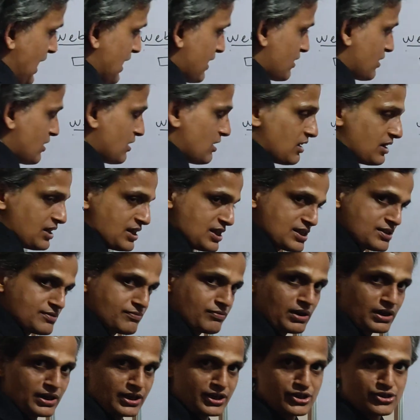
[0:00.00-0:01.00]
angle
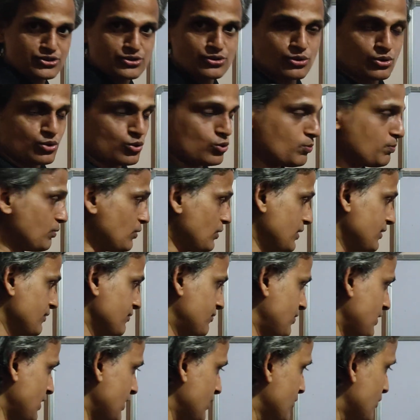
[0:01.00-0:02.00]
is
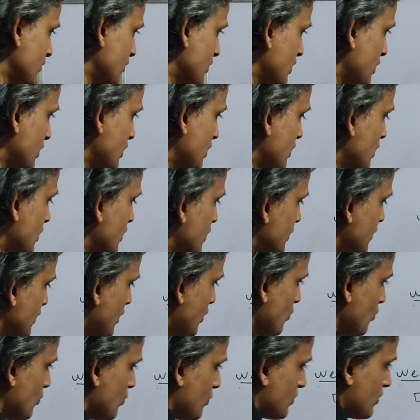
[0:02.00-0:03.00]
1:2.5.
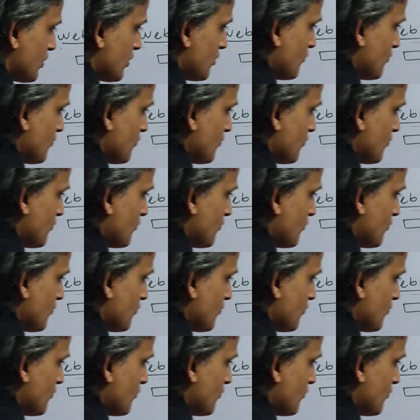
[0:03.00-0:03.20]
Now,